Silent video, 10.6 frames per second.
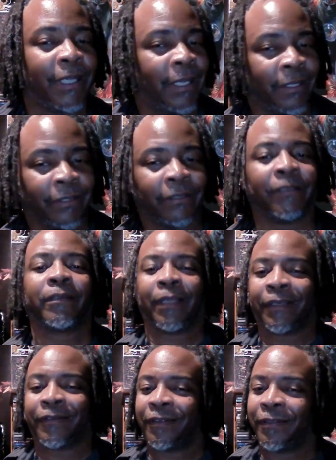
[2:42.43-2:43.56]
and
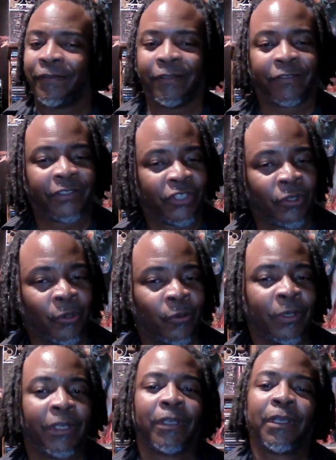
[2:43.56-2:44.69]
like I said, this show,